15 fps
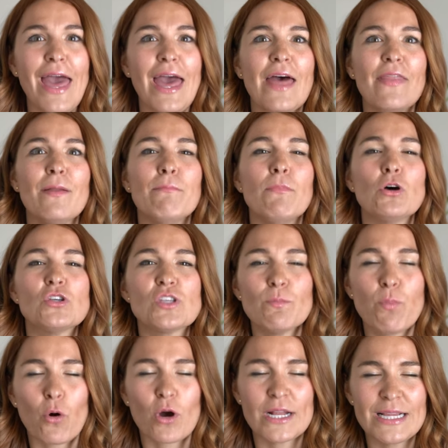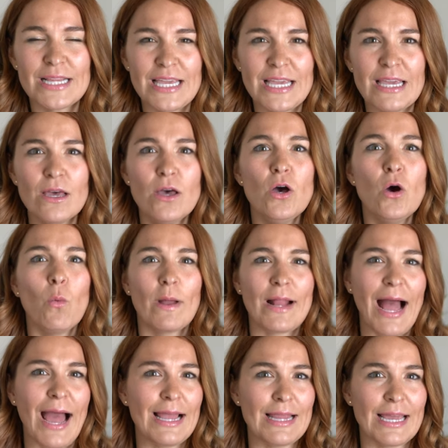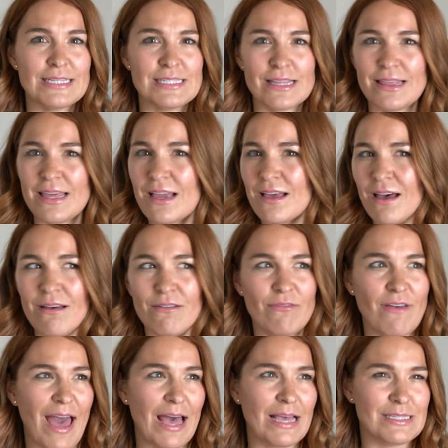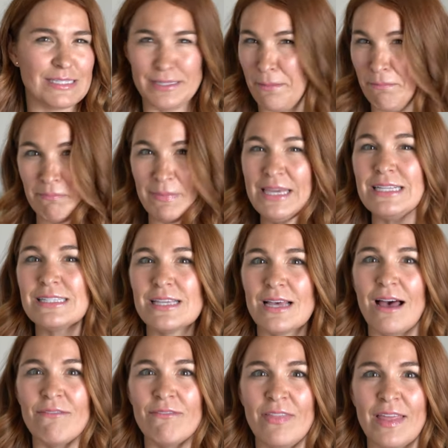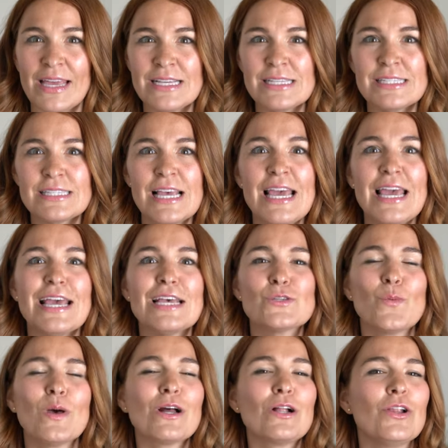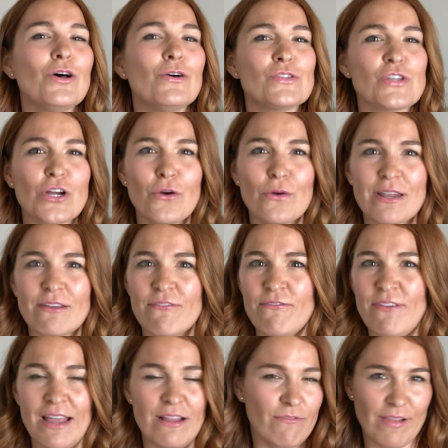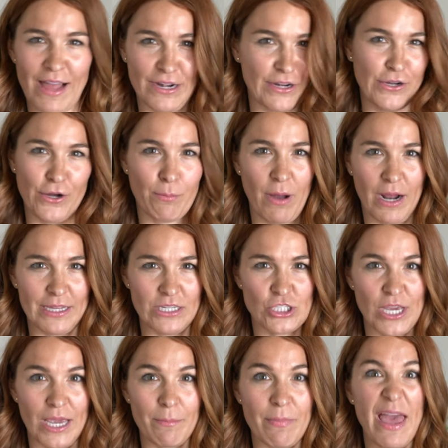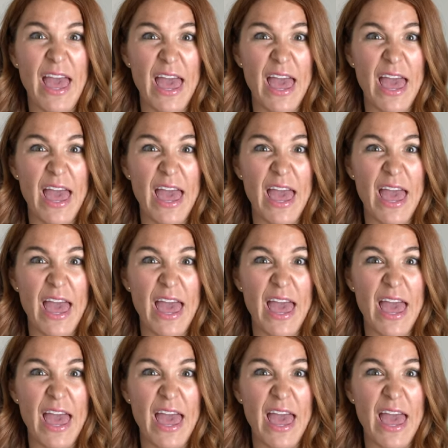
And then most importantly, what I like to think of as the meat of this is what clothes are going to fit and flatter your body shape.